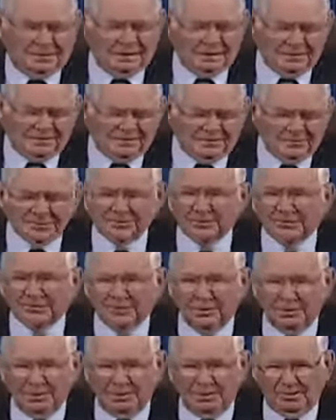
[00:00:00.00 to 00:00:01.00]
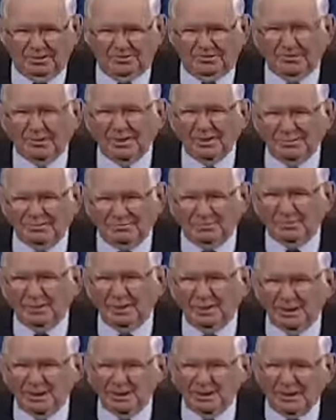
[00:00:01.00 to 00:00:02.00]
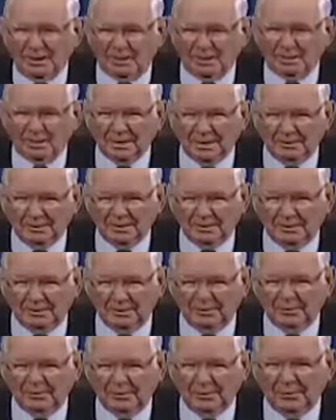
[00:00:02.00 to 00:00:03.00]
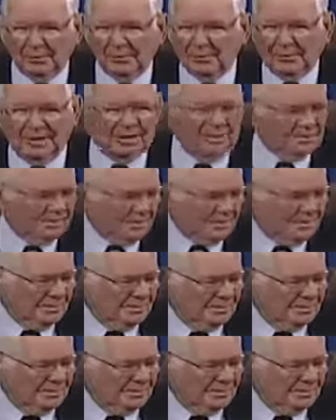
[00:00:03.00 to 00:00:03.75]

Now, first of all, we have the millennium coming before that.